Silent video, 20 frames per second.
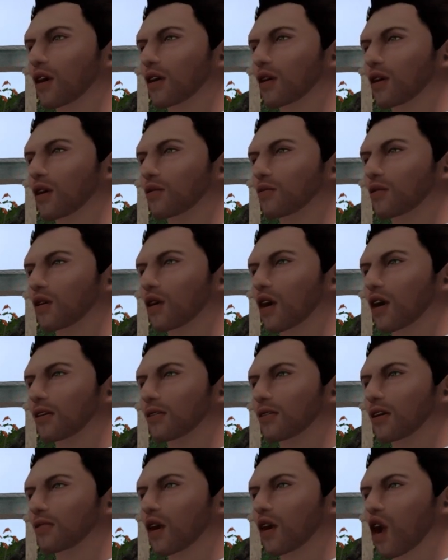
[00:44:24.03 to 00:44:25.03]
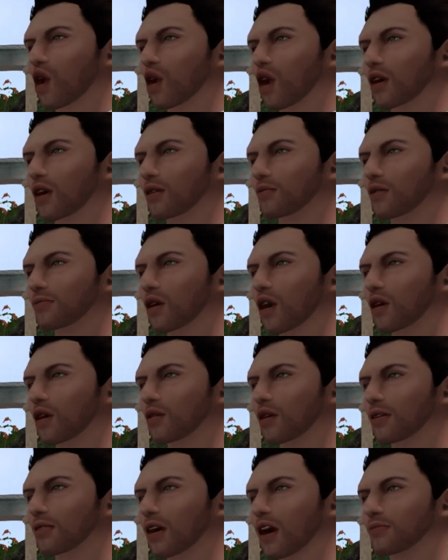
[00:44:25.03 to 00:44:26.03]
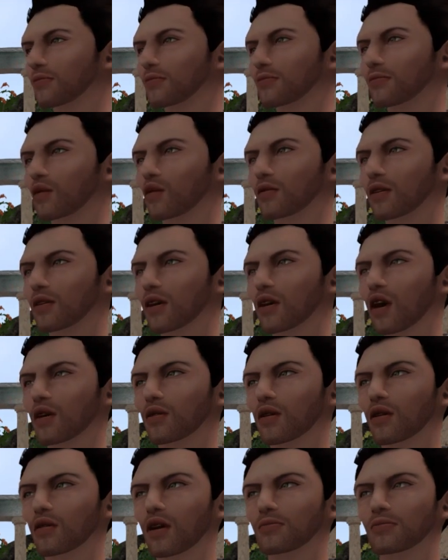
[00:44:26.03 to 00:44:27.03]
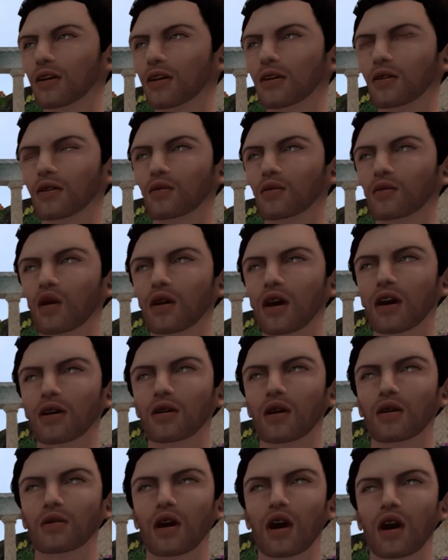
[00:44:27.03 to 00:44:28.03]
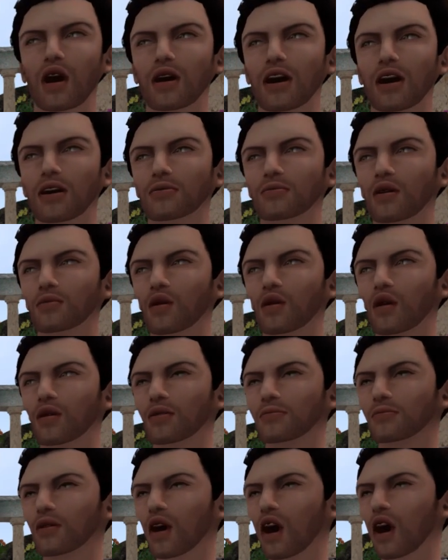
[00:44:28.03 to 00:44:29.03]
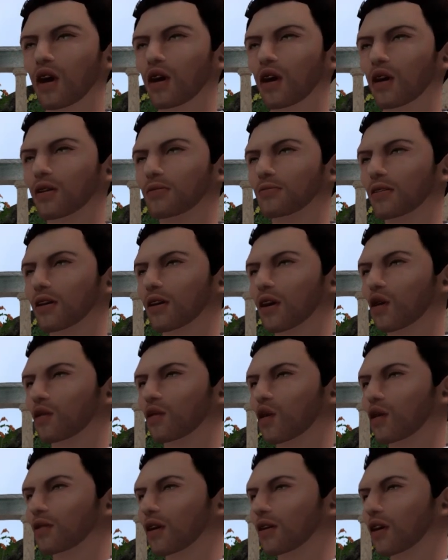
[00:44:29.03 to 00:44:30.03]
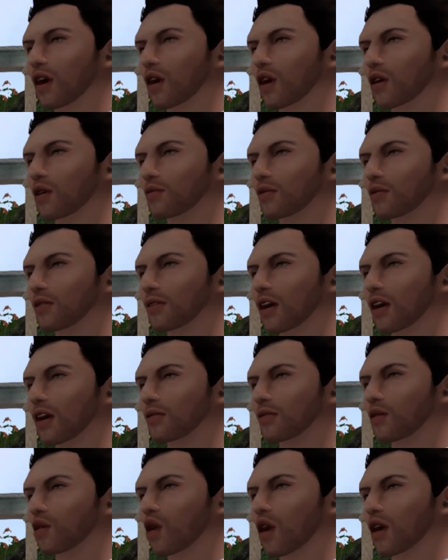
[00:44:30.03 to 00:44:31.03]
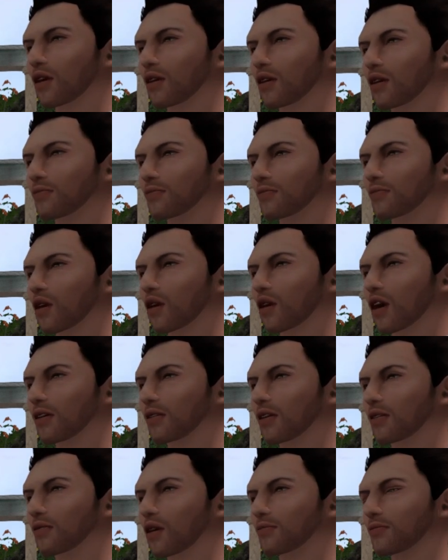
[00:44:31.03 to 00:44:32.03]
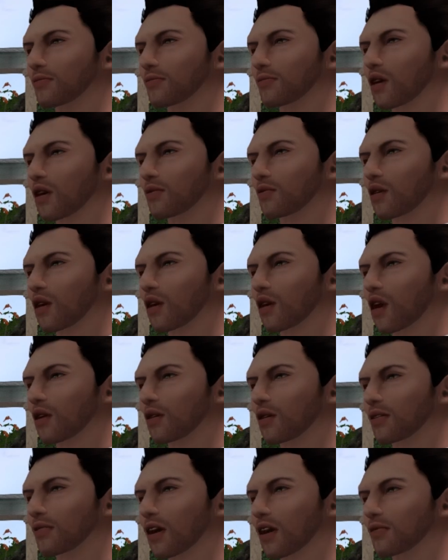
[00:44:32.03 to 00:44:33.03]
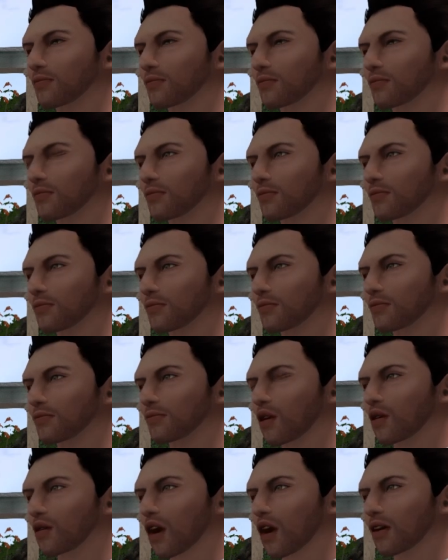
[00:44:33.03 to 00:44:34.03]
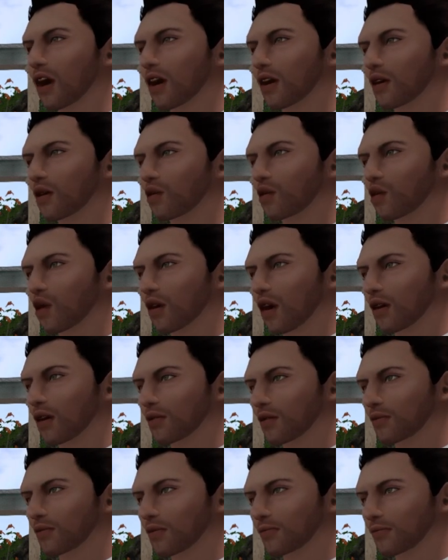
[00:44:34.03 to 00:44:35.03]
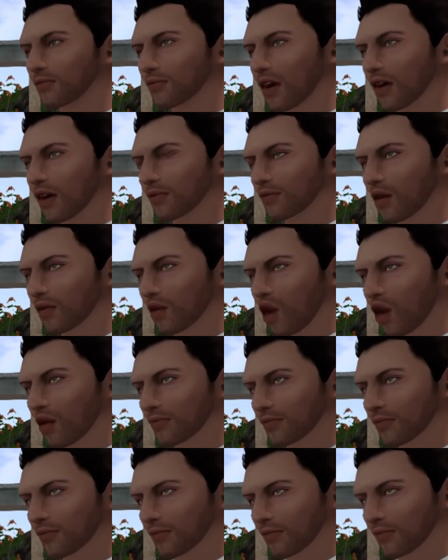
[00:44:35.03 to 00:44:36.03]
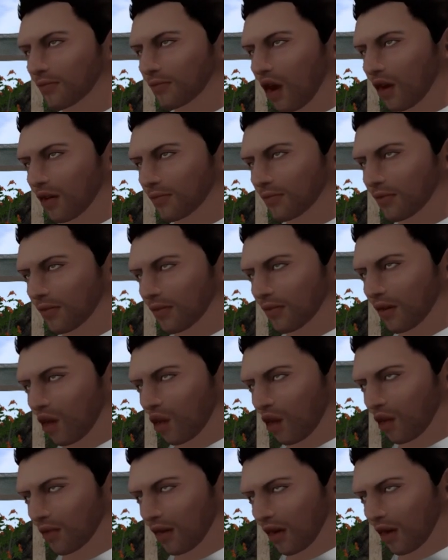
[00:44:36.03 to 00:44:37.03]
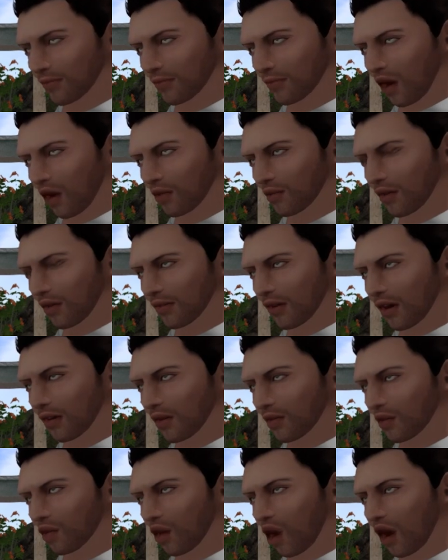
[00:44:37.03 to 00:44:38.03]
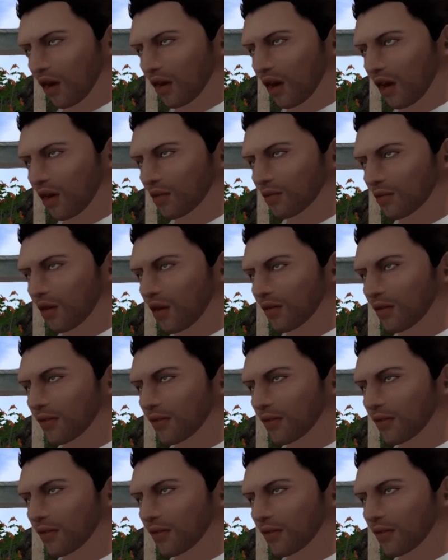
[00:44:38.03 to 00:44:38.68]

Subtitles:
But you have the single item question. It is negative, and it is 1 question. So very quick, and it is to get more quick the outcome of that